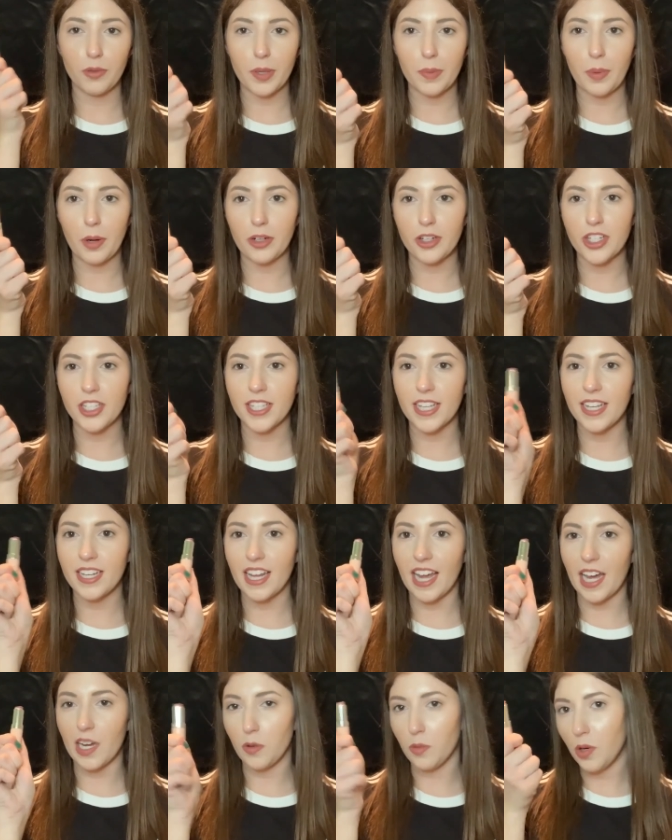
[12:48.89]
repurchase it
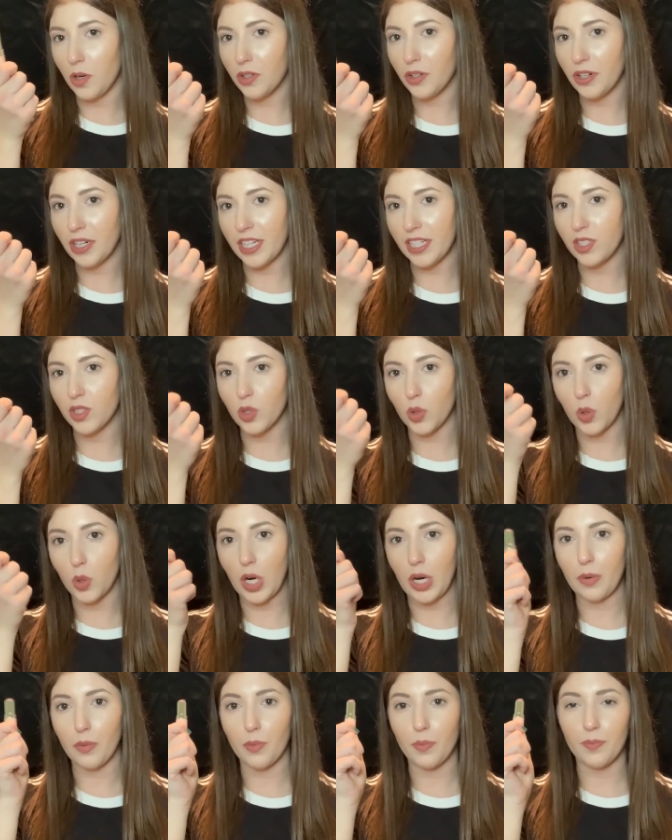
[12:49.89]
at Walgreens
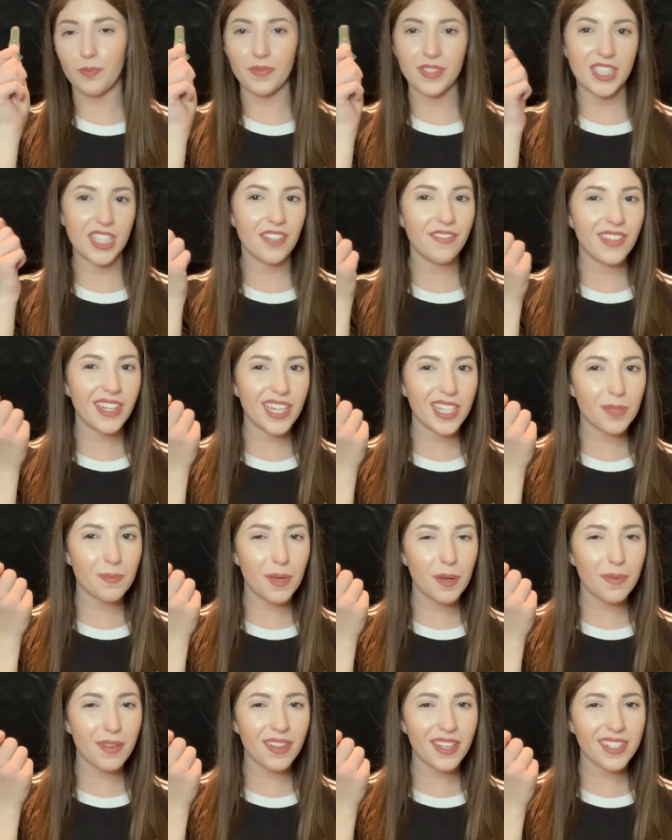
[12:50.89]
or CVS.
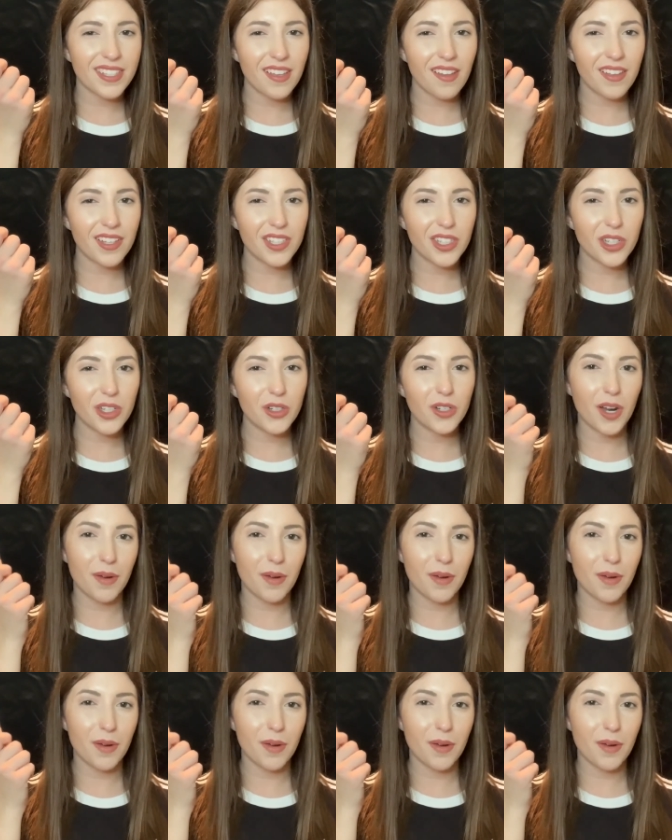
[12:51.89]
Maybe they sell it too.